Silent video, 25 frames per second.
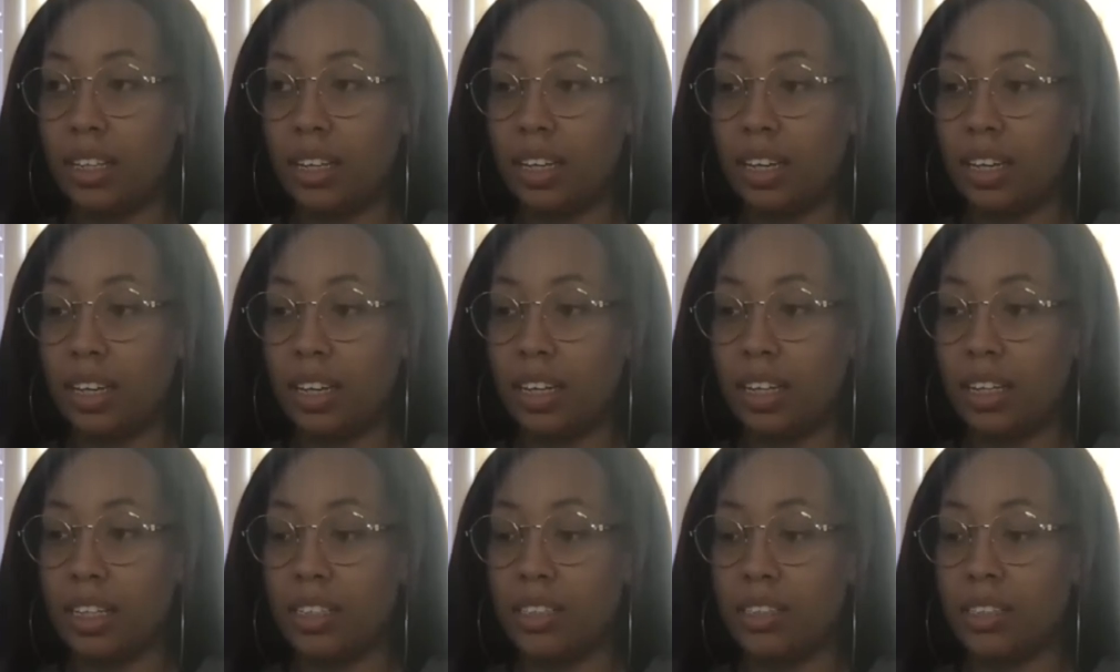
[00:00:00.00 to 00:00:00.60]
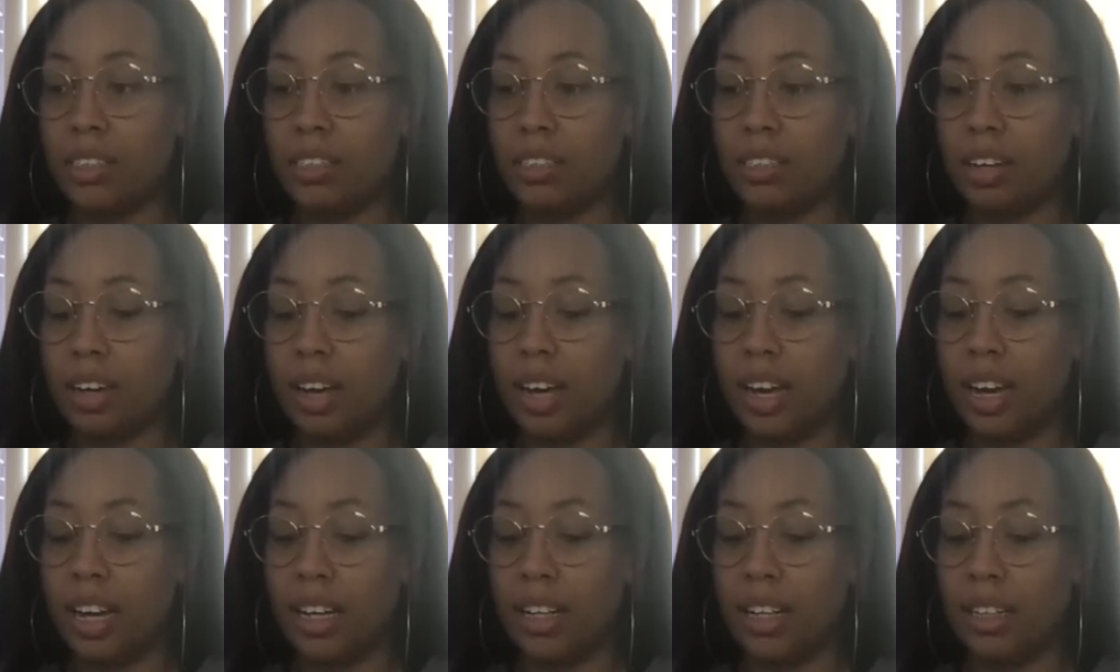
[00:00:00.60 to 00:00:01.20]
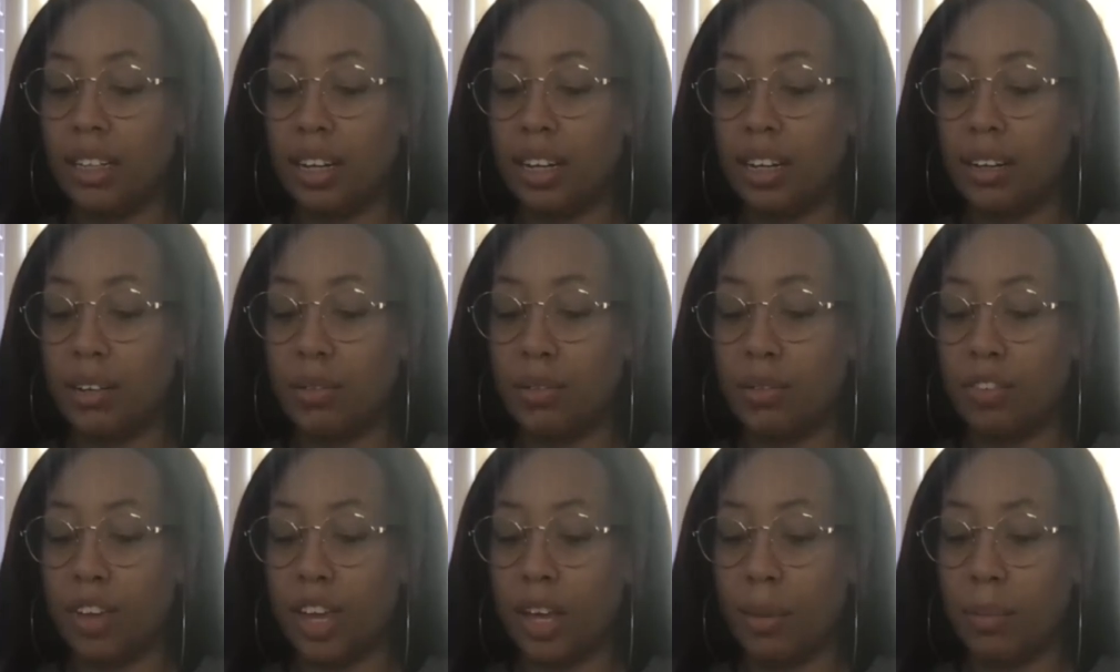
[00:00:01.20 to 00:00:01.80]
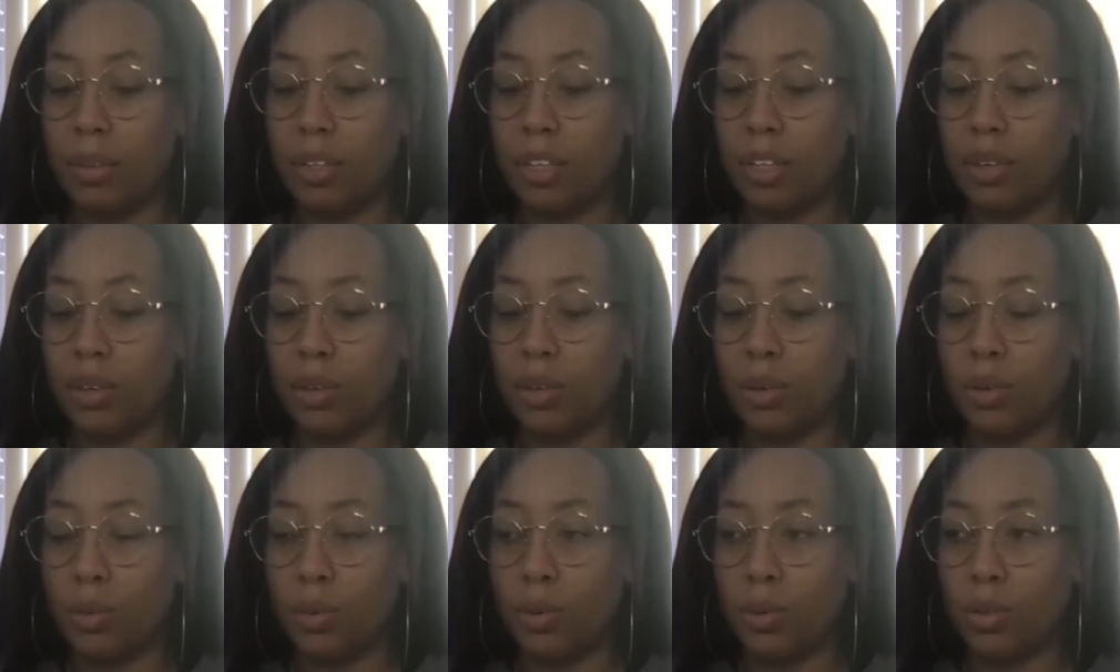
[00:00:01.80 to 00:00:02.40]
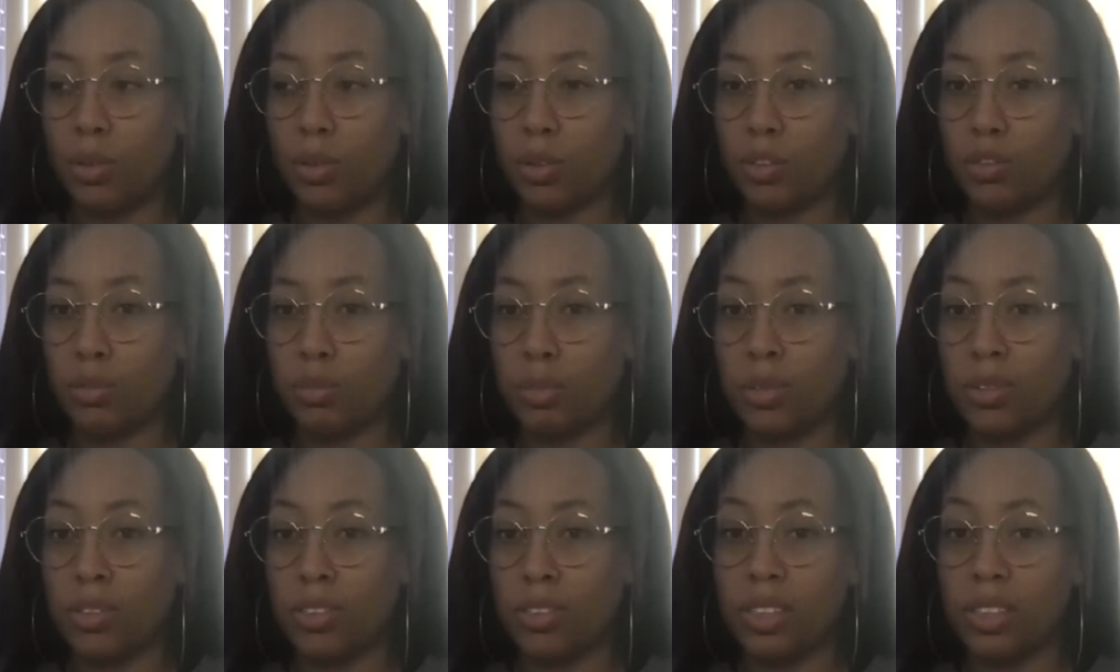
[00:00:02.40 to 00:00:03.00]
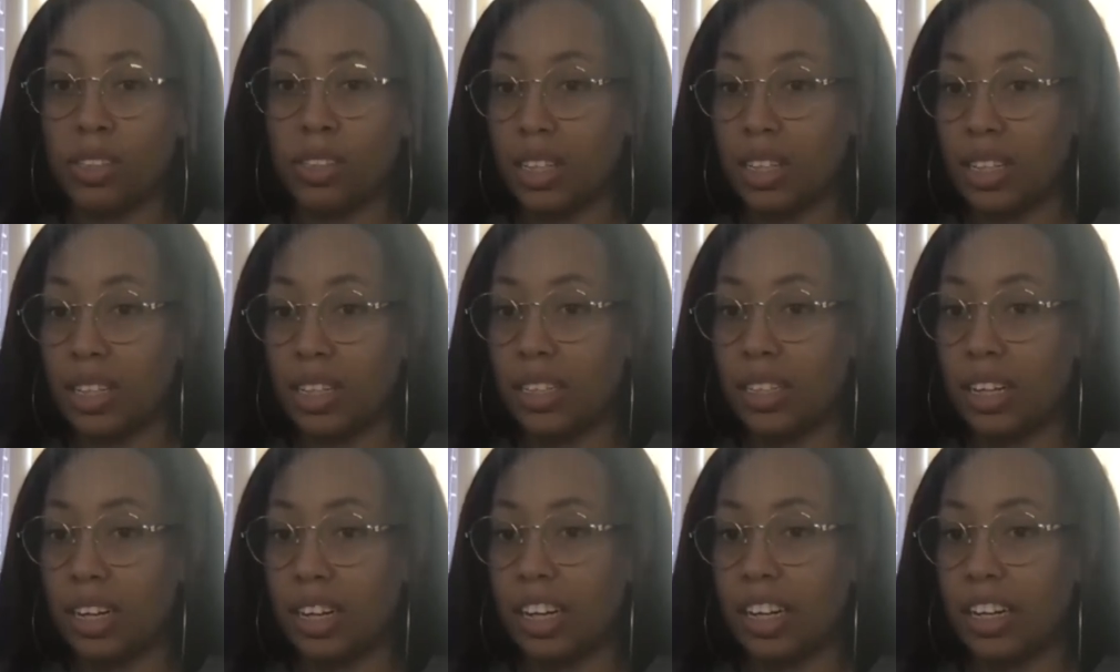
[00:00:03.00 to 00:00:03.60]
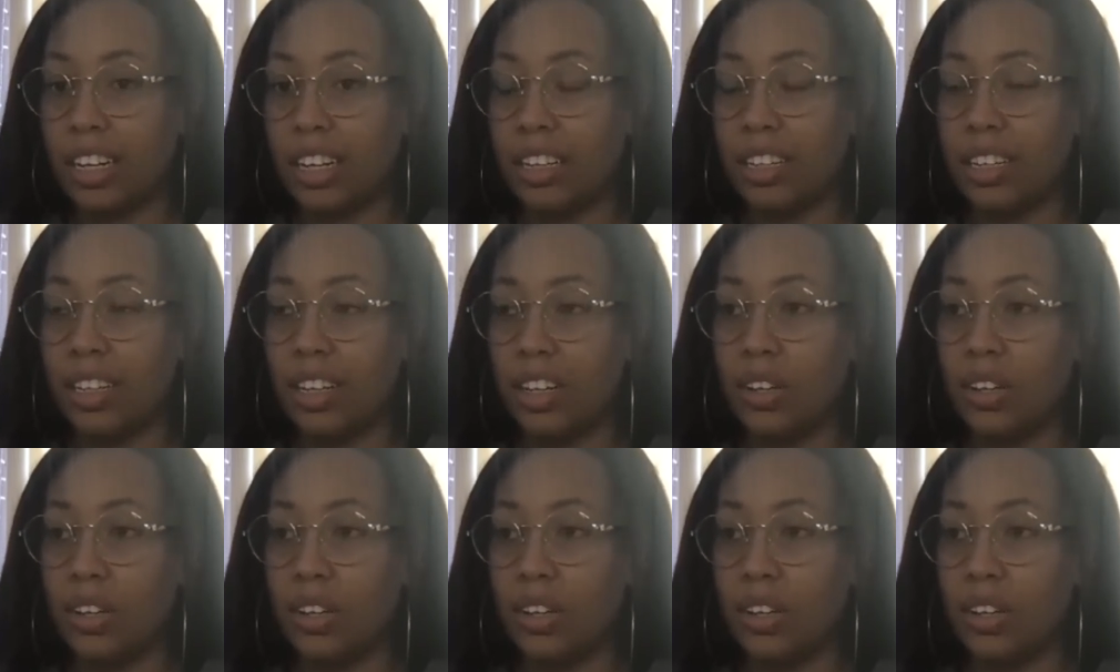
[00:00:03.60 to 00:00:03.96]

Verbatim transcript: and I had a lot of family who were sort of musically inclined.